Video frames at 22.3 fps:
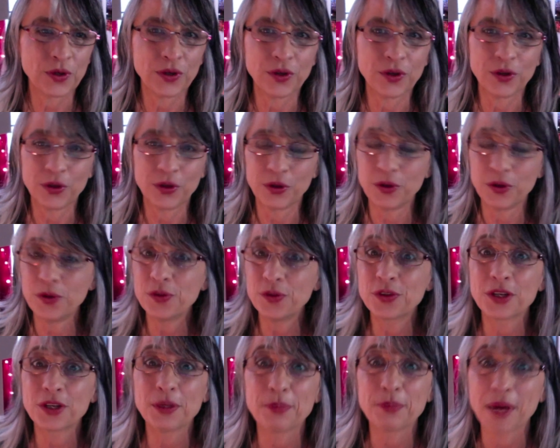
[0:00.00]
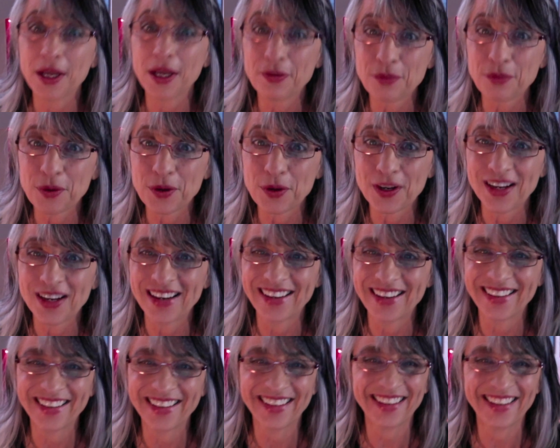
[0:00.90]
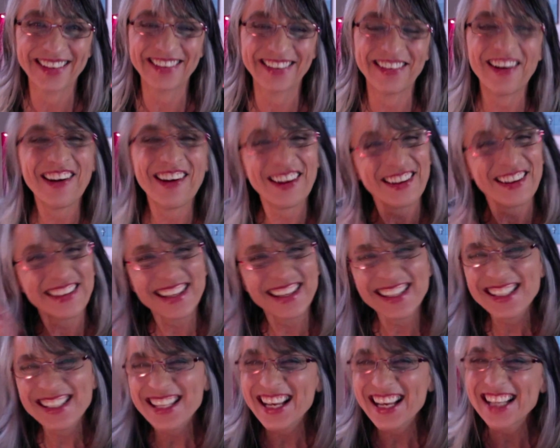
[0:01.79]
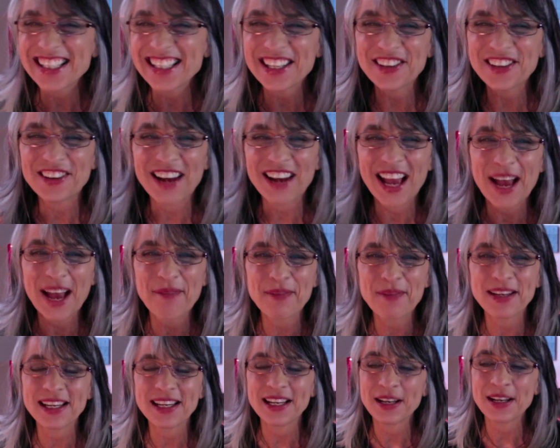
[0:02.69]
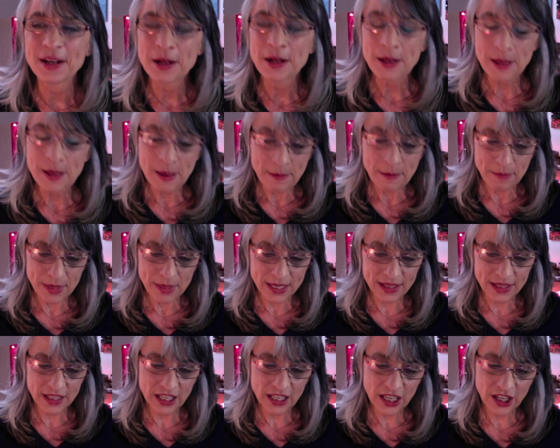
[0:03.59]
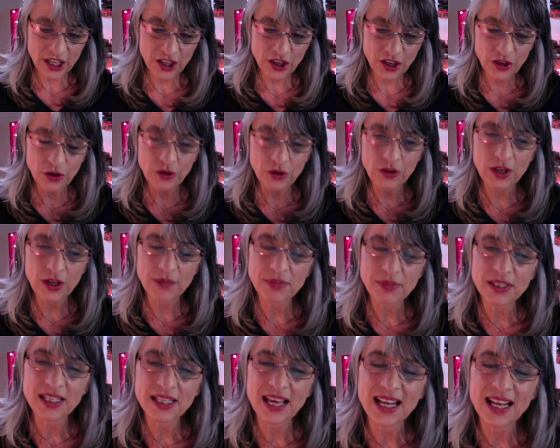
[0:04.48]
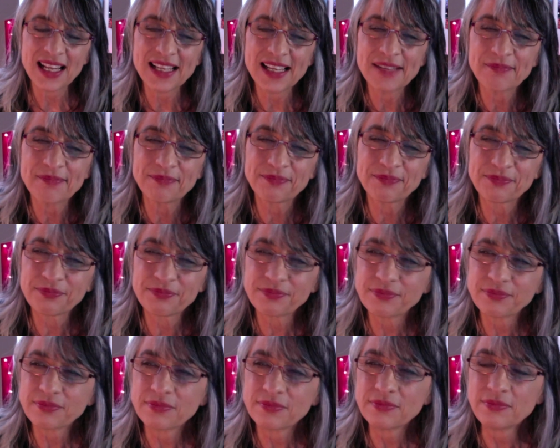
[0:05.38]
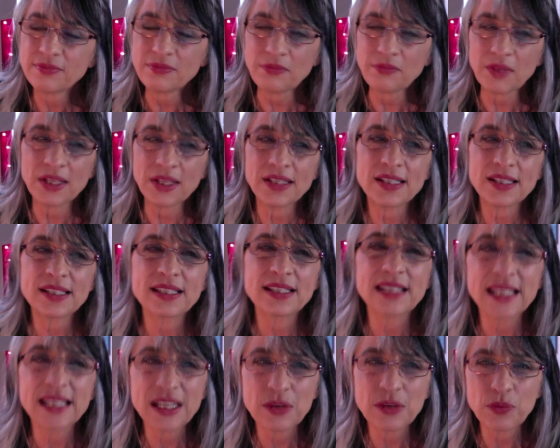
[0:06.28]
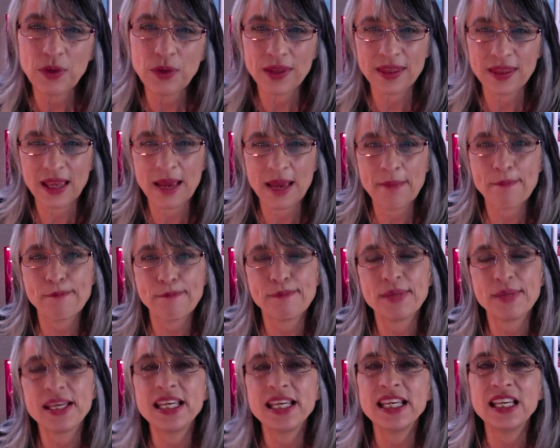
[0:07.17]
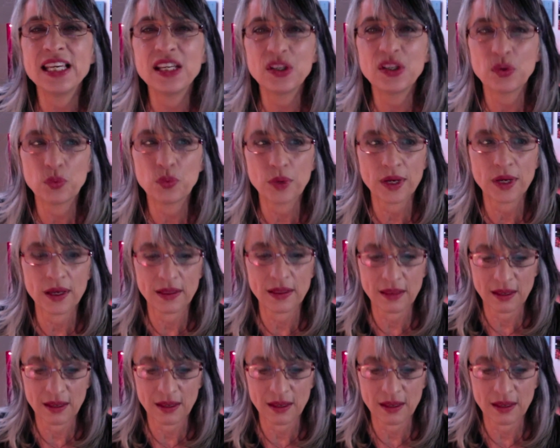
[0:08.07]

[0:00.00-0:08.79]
Who's going to pay for it? All these things that are happening. But in the cocoon, I'm just kind of like sitting with and being with